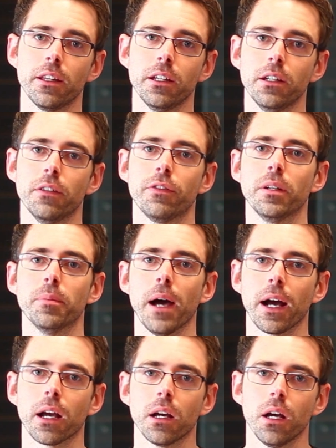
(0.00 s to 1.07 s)
the
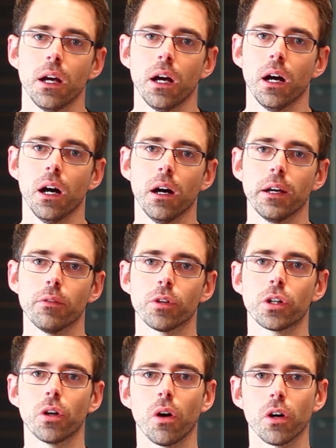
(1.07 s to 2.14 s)
feedback. In
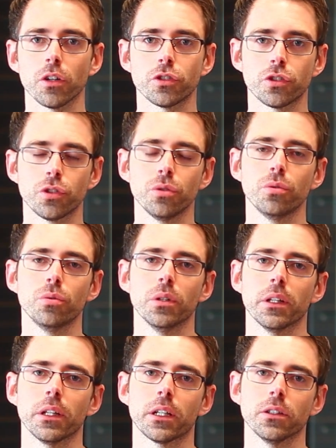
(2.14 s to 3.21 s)
regards to
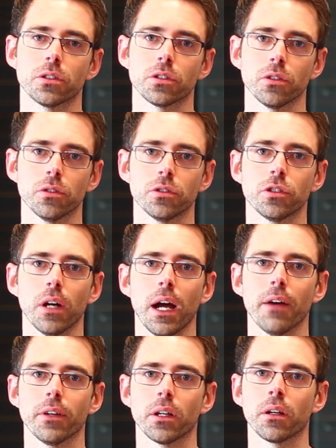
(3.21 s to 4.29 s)
the concerns you're
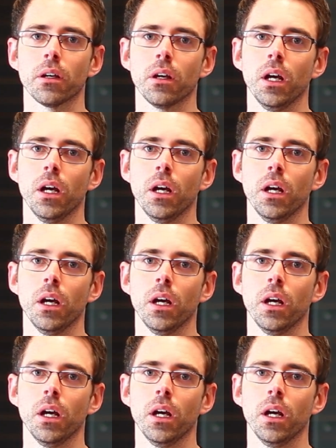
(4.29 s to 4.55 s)
having,